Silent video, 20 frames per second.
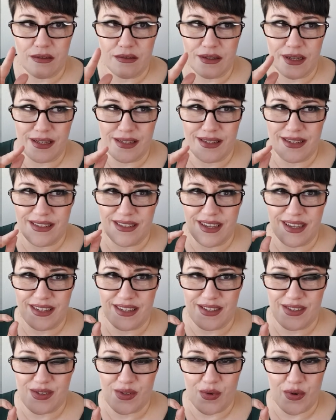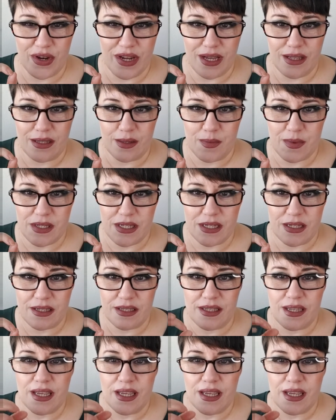1990s L'Oreal lipsticks